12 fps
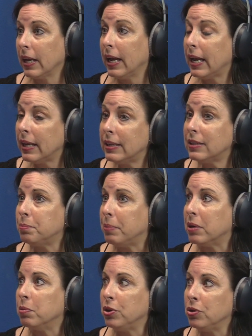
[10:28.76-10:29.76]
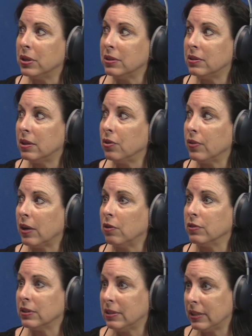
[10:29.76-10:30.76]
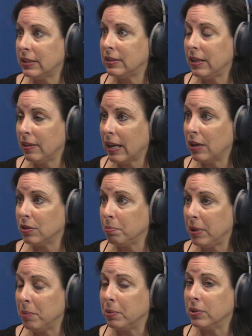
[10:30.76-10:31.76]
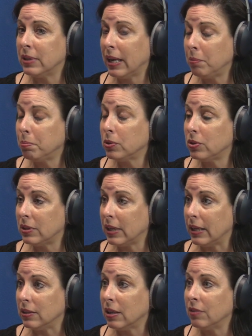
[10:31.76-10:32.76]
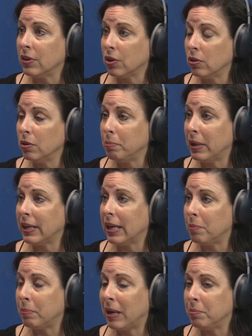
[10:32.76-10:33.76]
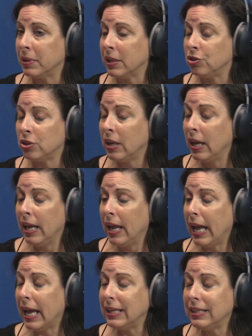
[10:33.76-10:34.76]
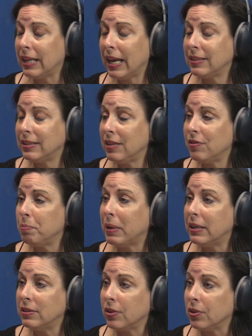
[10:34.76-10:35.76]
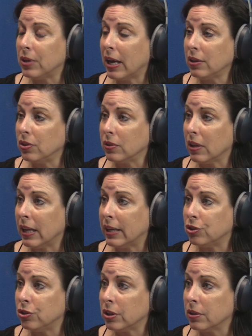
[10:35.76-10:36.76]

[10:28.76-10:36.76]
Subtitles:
It is big when you consider that over 60,000 people, 10% of the current Medicaid population, hasn't even been into their doctor in the last year.